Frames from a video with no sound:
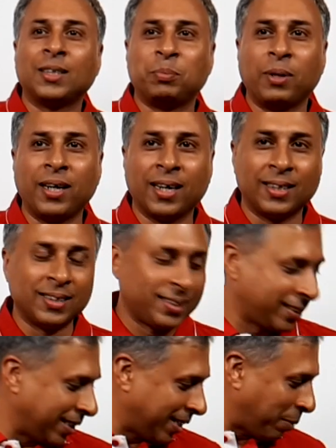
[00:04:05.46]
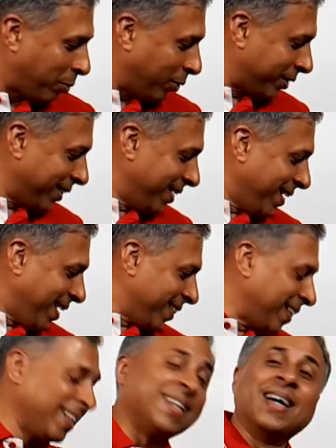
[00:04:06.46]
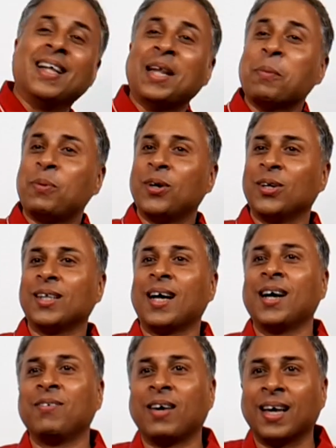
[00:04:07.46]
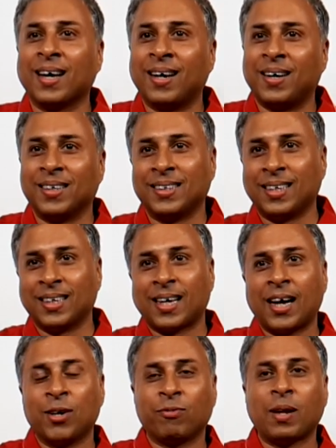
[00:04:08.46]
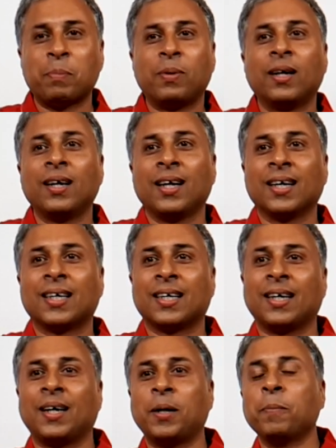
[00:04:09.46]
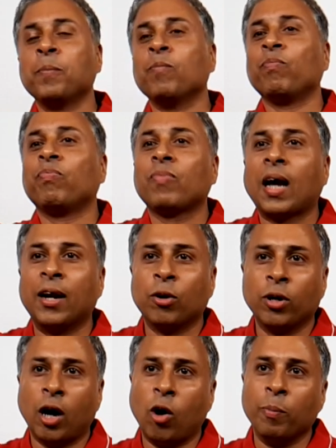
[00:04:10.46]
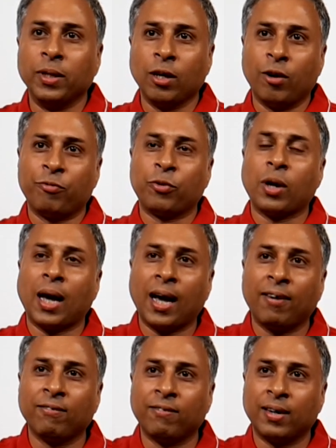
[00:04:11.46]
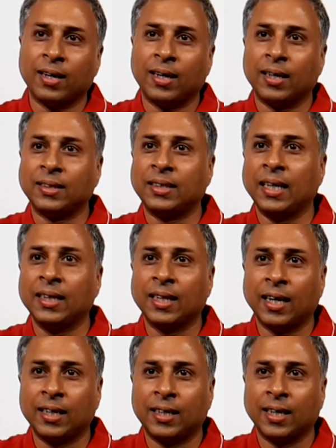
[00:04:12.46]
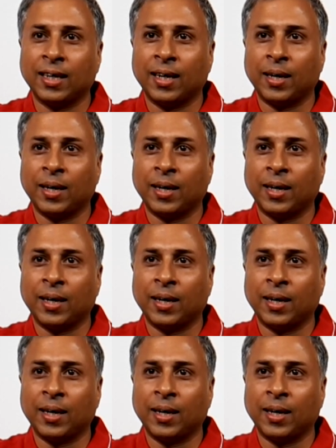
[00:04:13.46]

experience about that leopard on the highway. The kind of leopard luck. I don't know how many of you have seen that